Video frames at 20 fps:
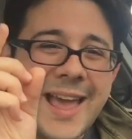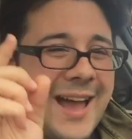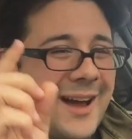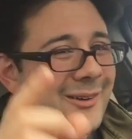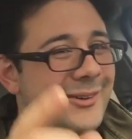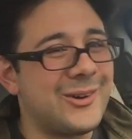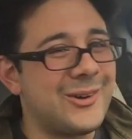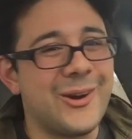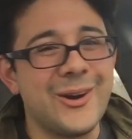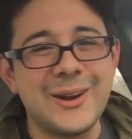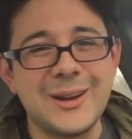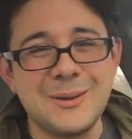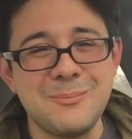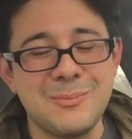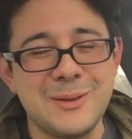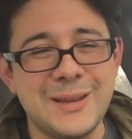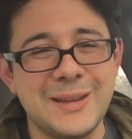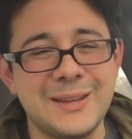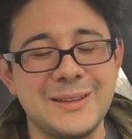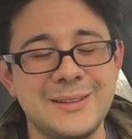Alan Arkin
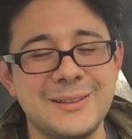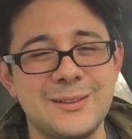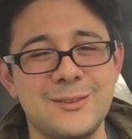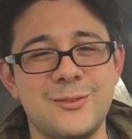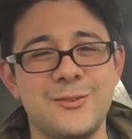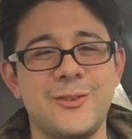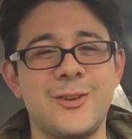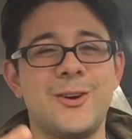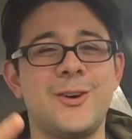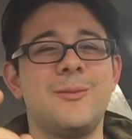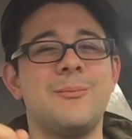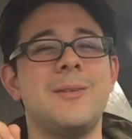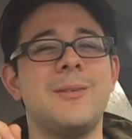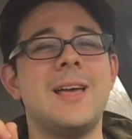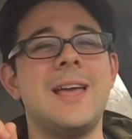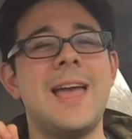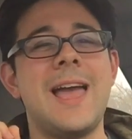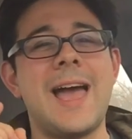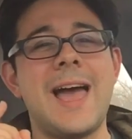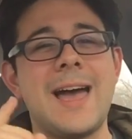being in this film
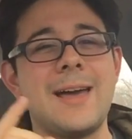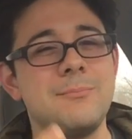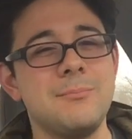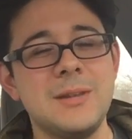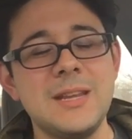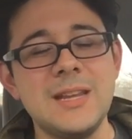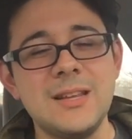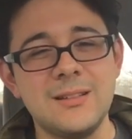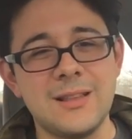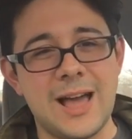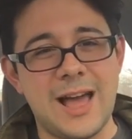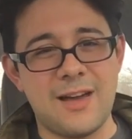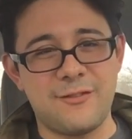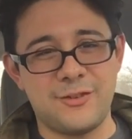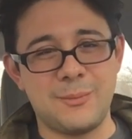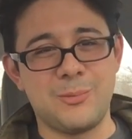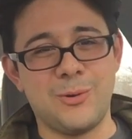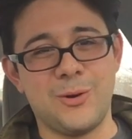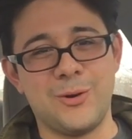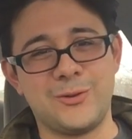had me
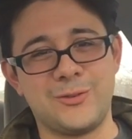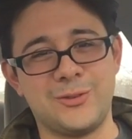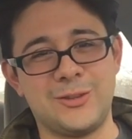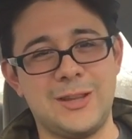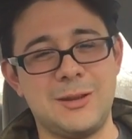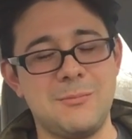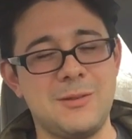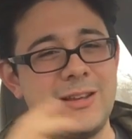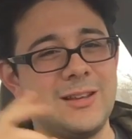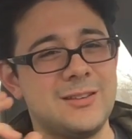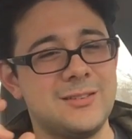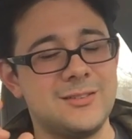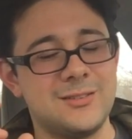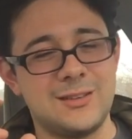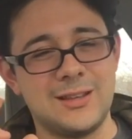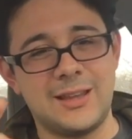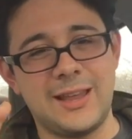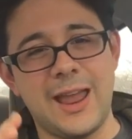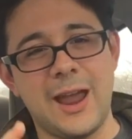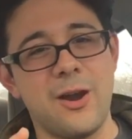laughing personally because
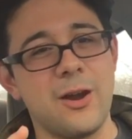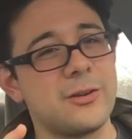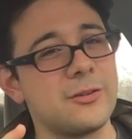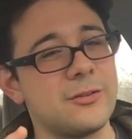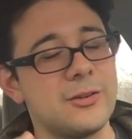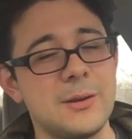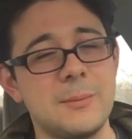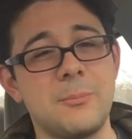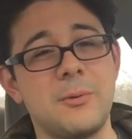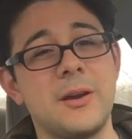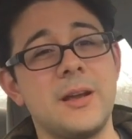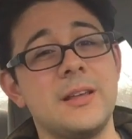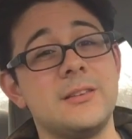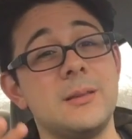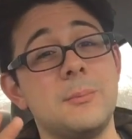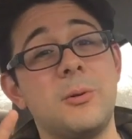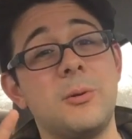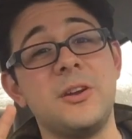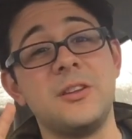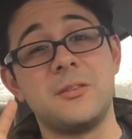the character he
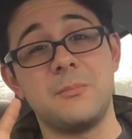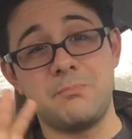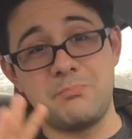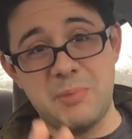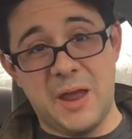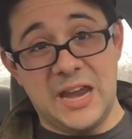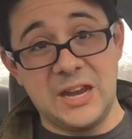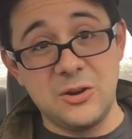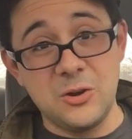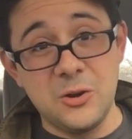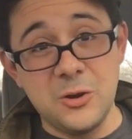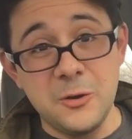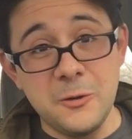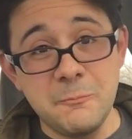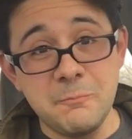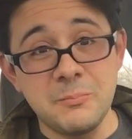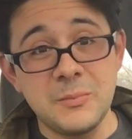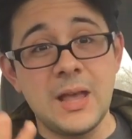plays a banker,